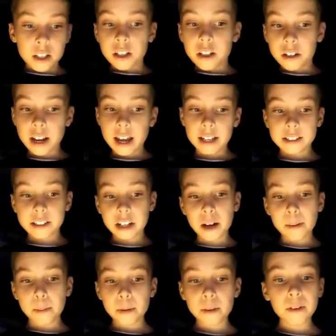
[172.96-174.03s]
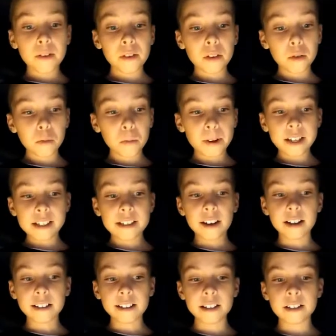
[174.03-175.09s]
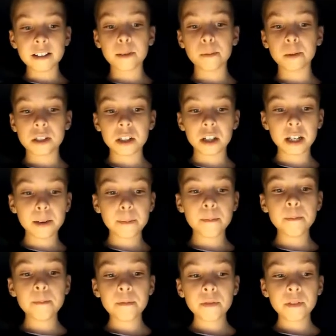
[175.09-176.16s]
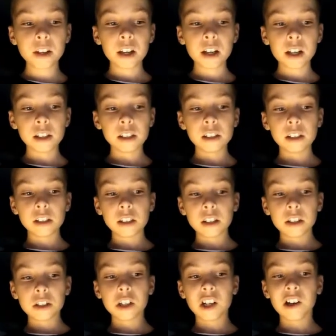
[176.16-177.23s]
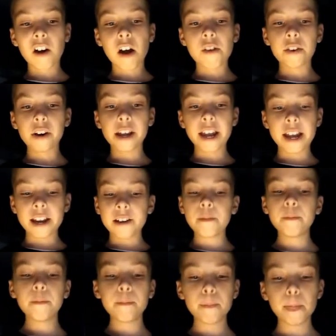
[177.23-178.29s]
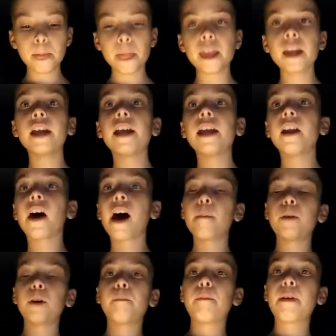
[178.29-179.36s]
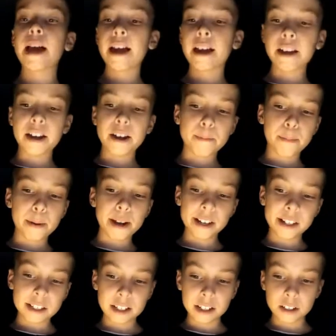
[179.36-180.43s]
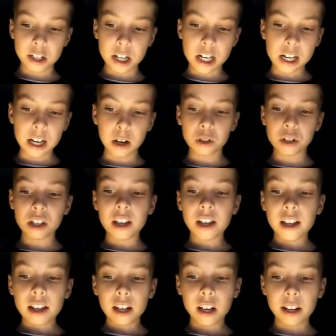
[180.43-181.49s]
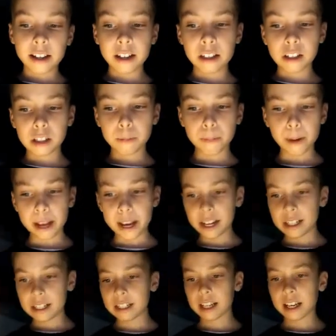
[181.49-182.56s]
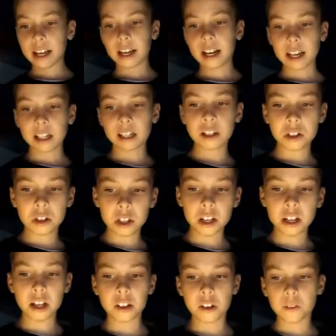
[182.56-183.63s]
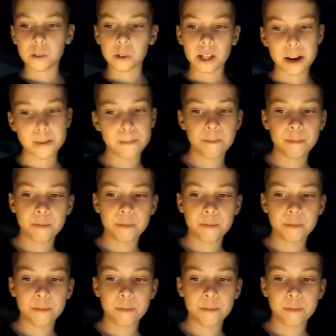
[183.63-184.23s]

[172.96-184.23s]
Next up, we decided it was time to go over again in our Abaddon black and paint such details like the base and the gun over again.